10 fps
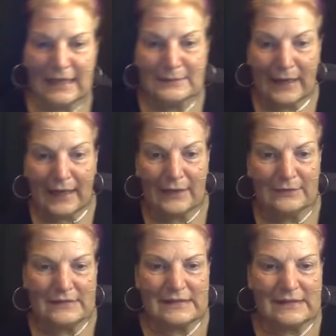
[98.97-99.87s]

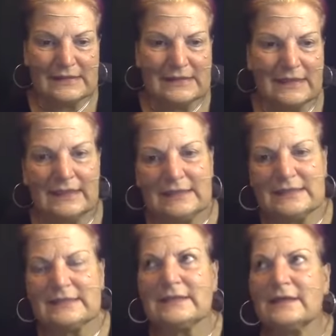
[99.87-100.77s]
pounds
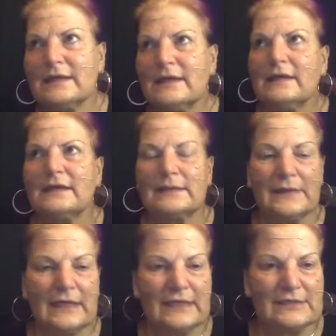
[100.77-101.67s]
since the
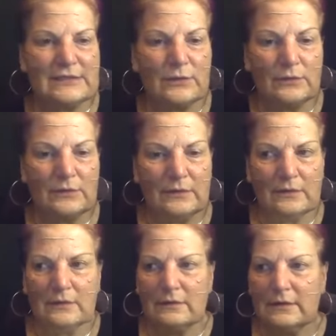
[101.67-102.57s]
beginning of
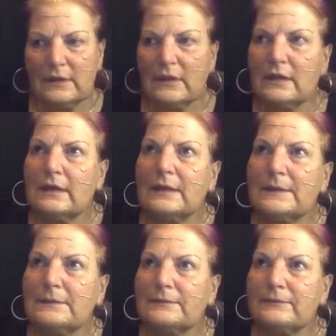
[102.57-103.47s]
school.
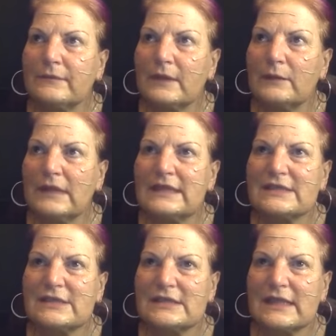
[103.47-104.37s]
Well,
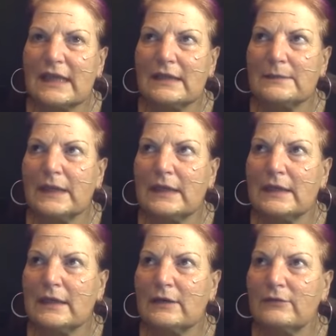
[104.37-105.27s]
let's just say the
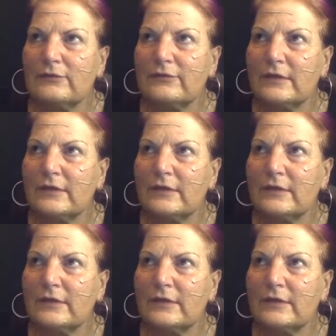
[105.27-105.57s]
beginning of